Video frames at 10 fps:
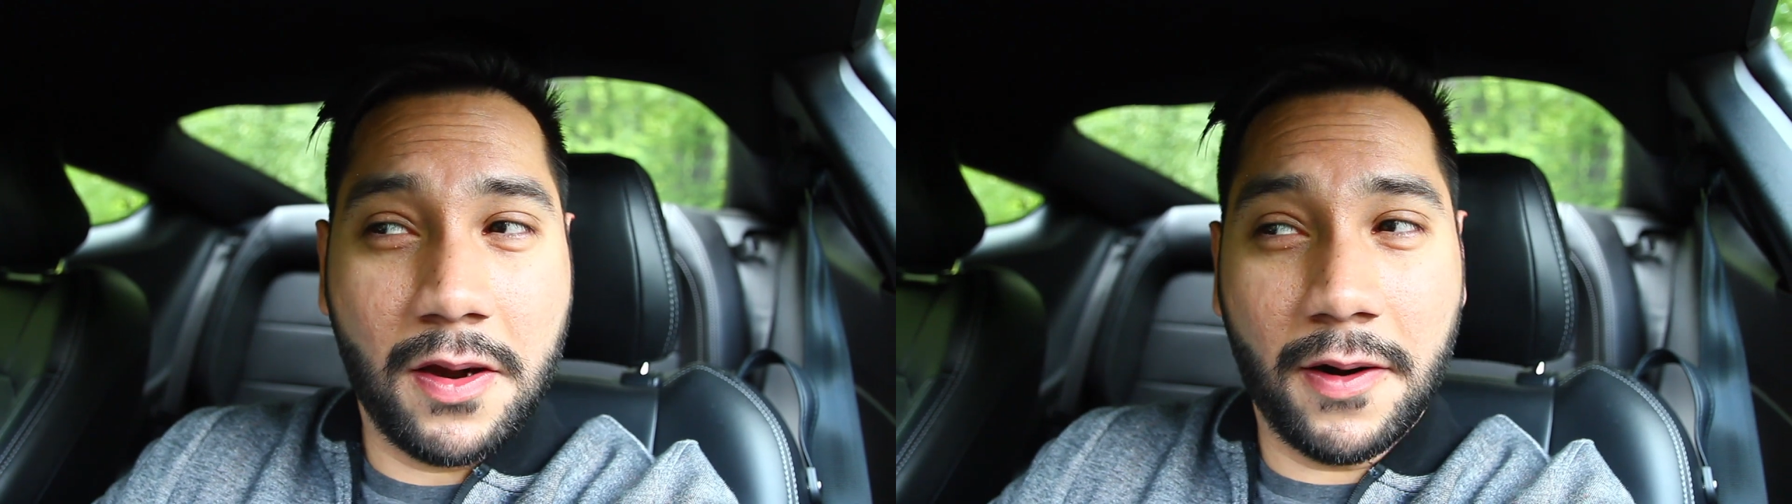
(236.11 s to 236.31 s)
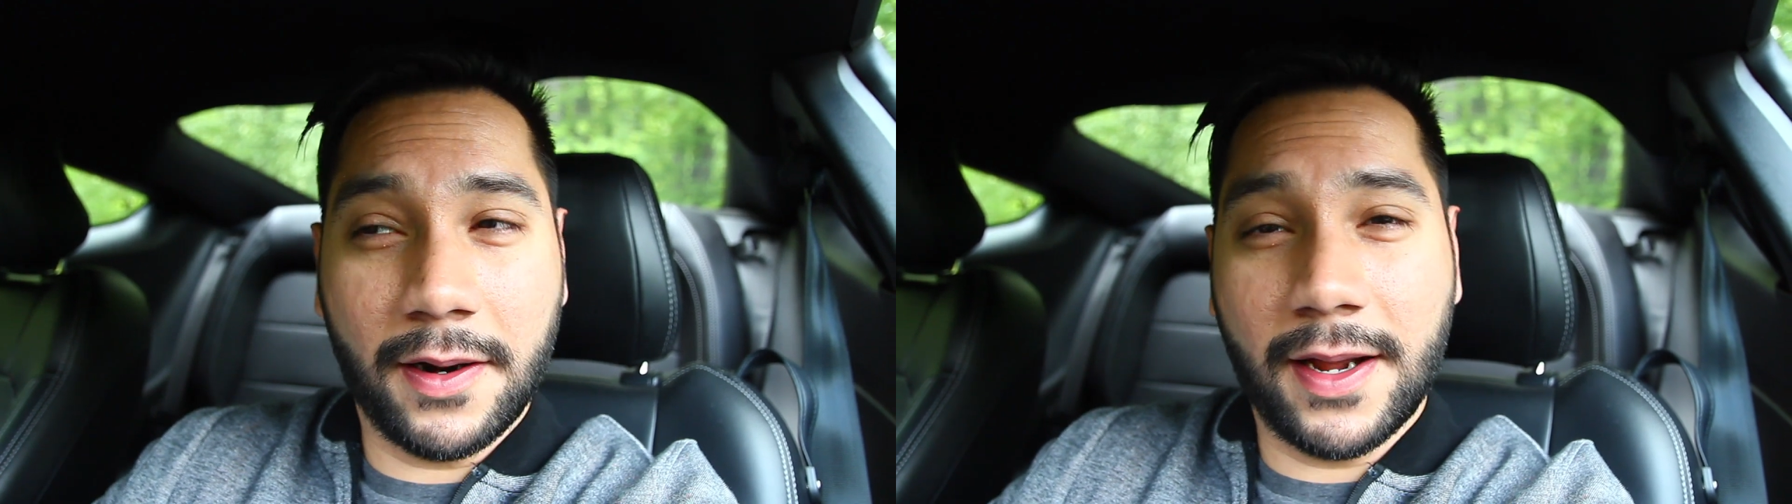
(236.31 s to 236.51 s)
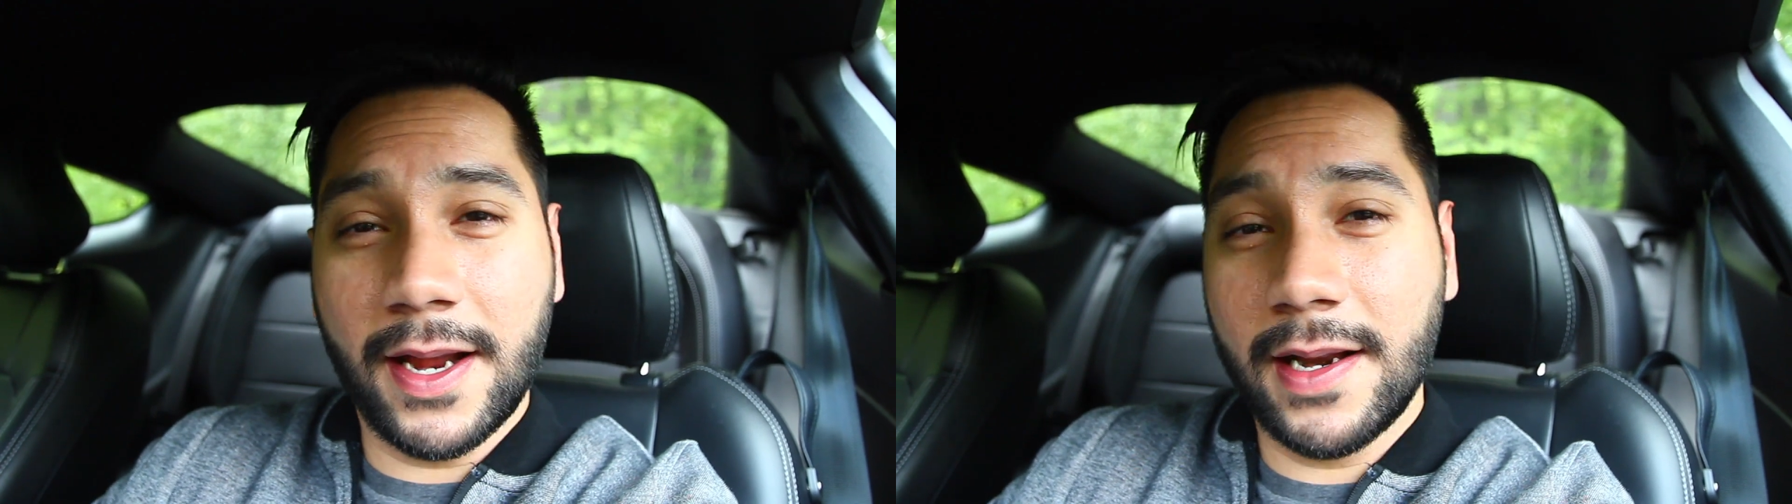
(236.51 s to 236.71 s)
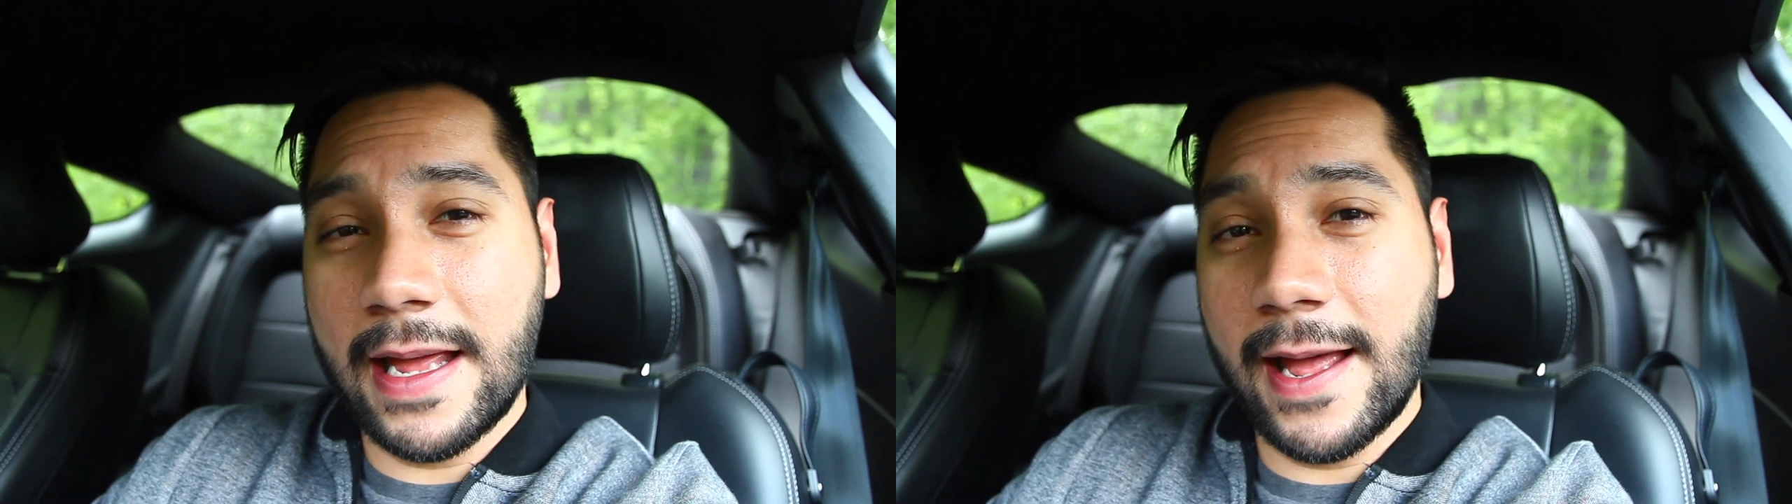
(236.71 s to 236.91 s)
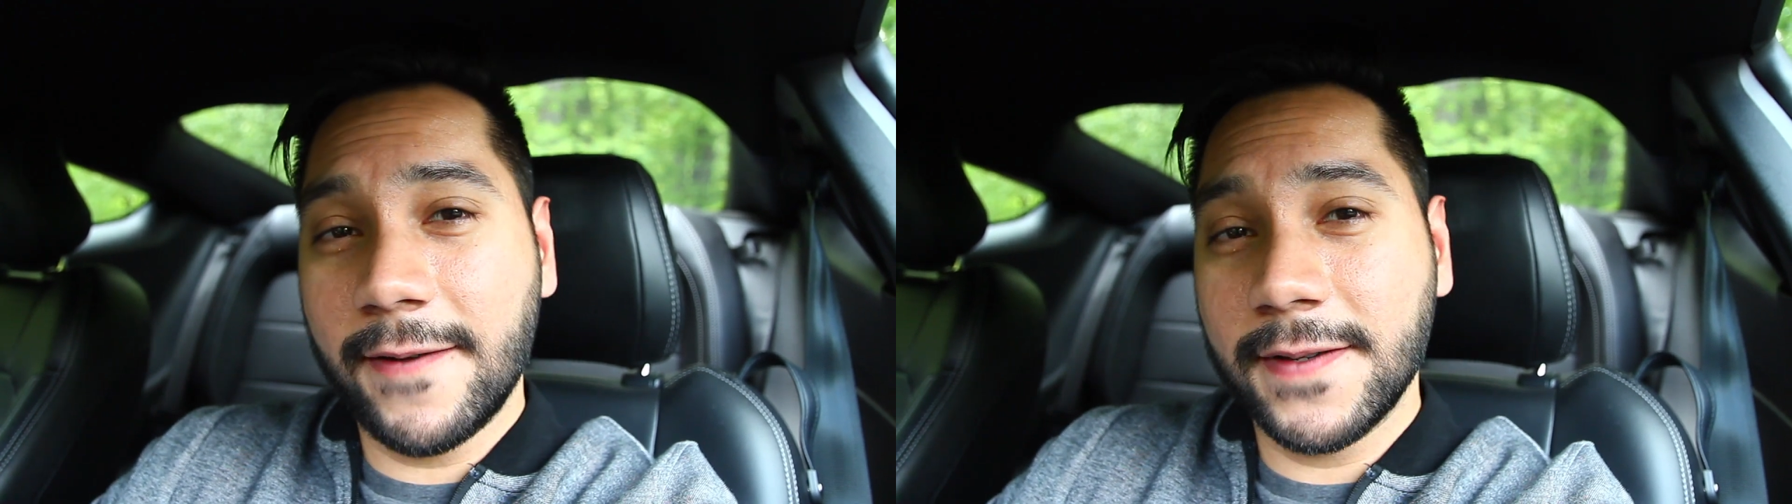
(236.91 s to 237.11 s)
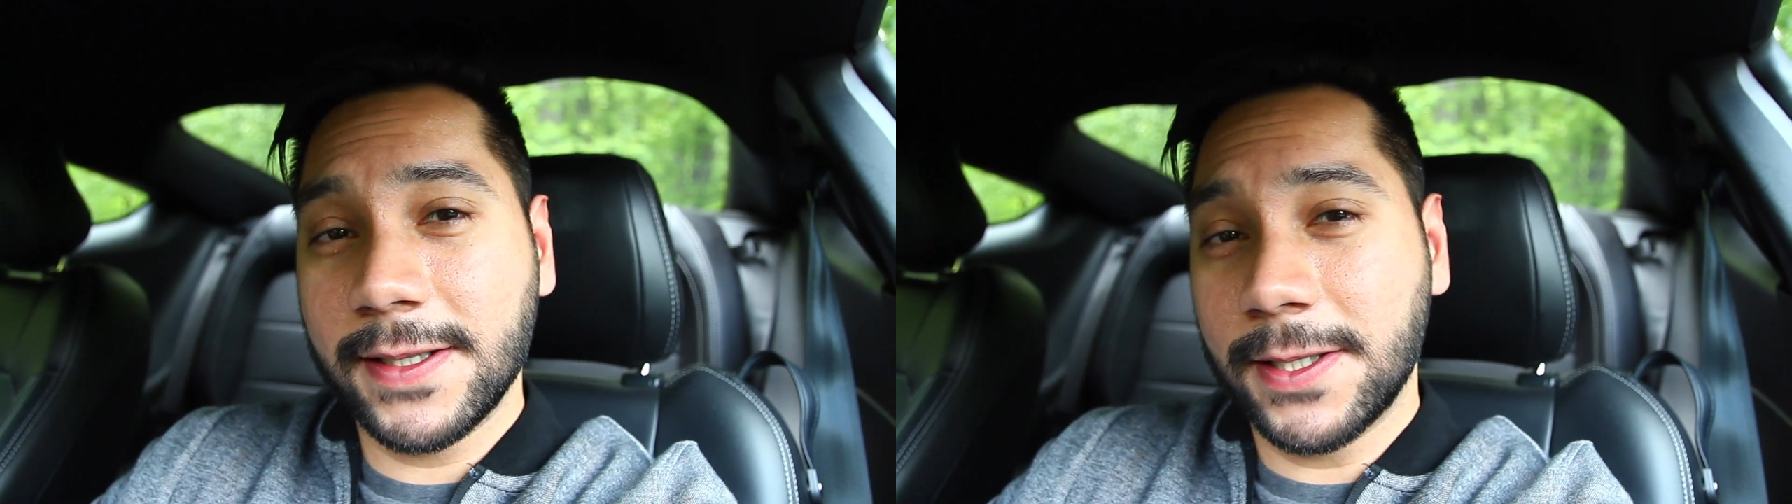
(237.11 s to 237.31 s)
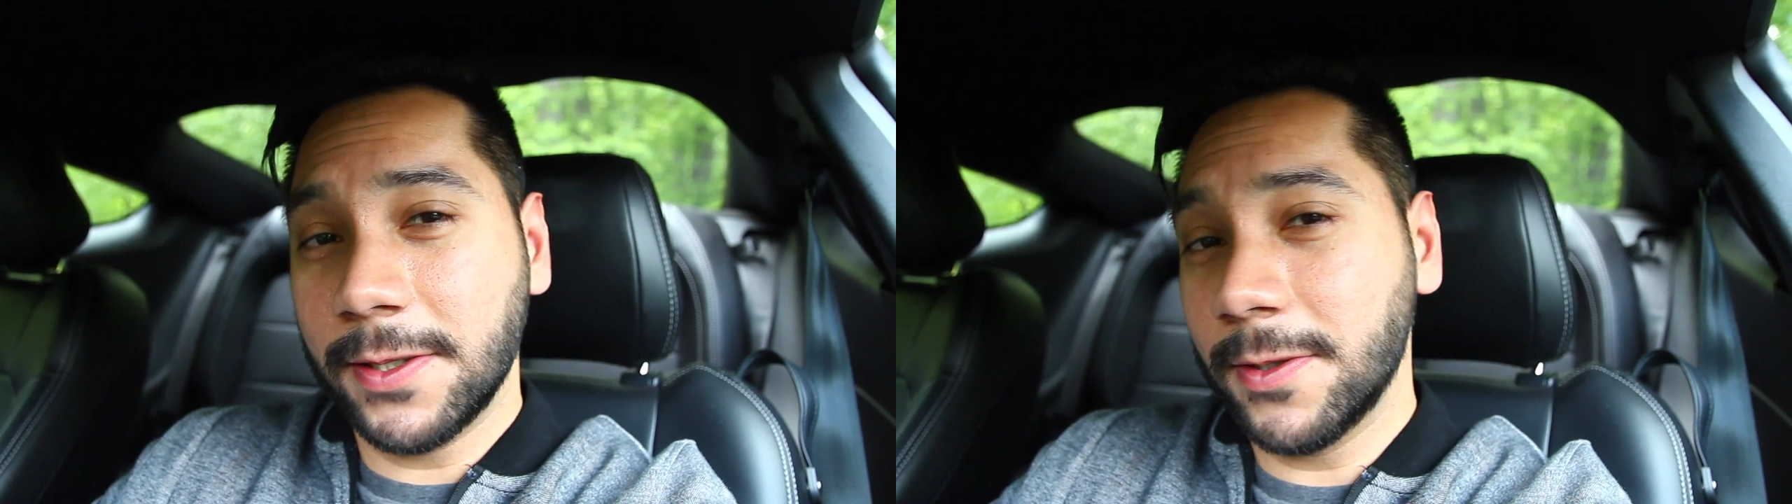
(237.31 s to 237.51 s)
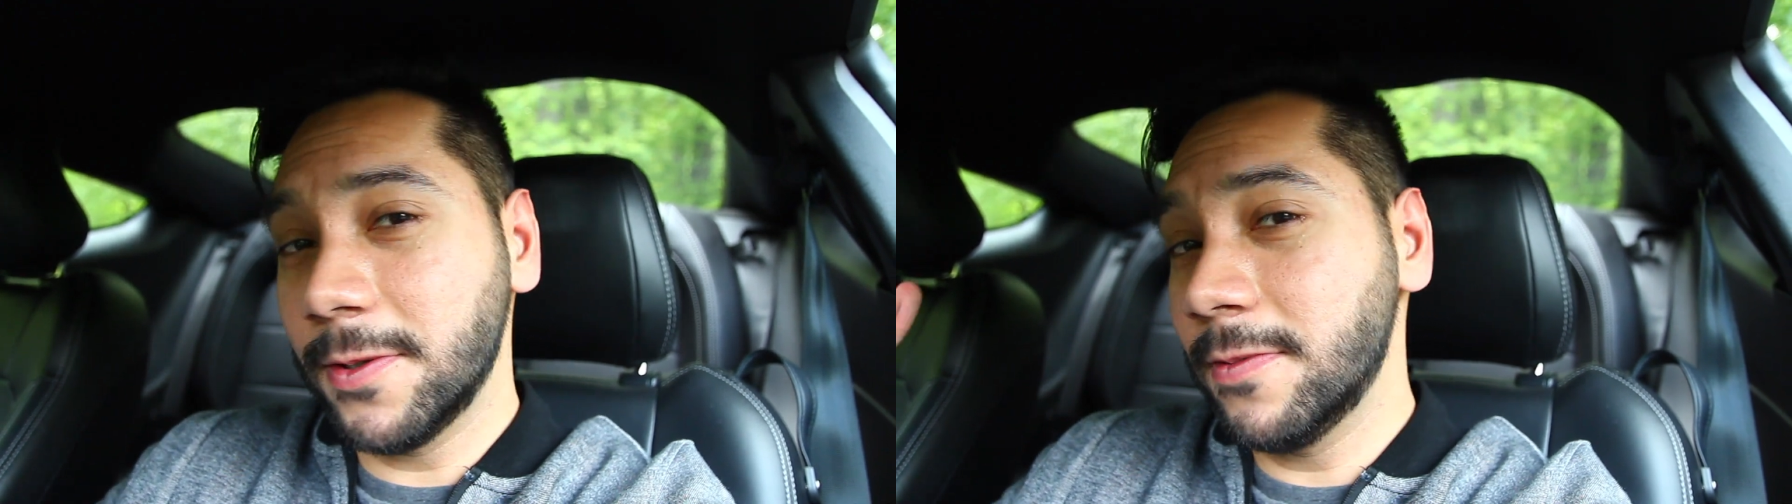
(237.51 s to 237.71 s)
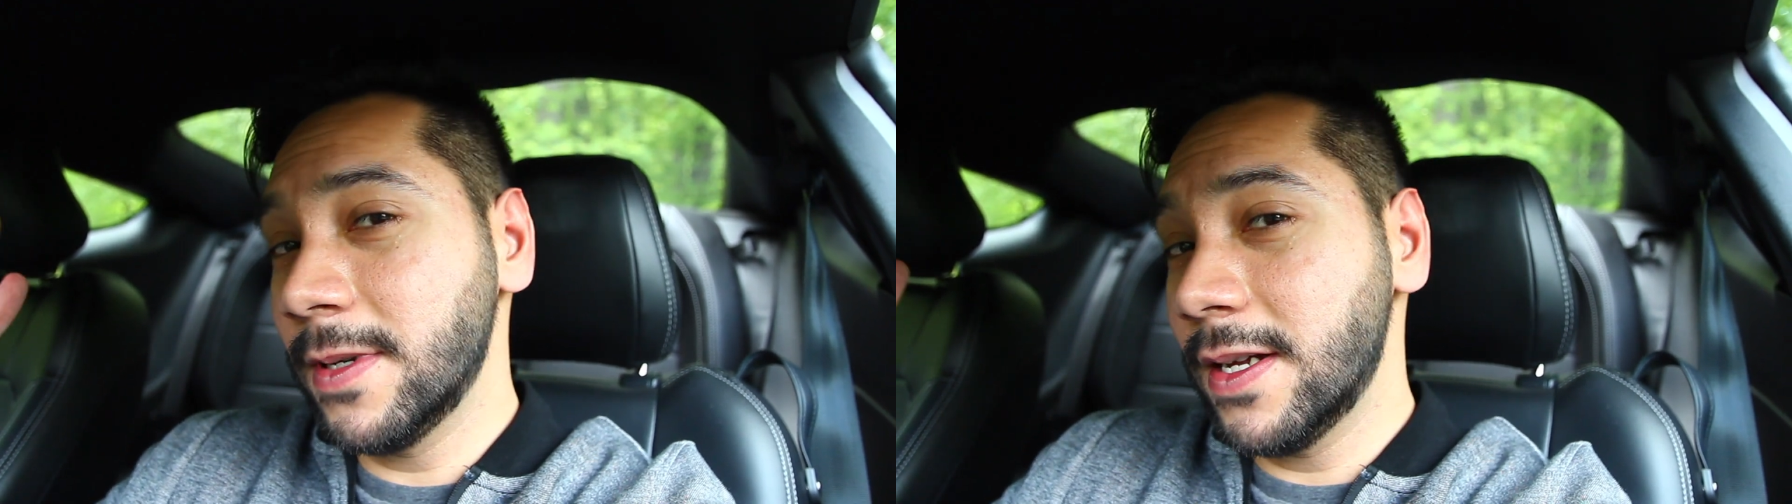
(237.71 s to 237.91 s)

are kind of having to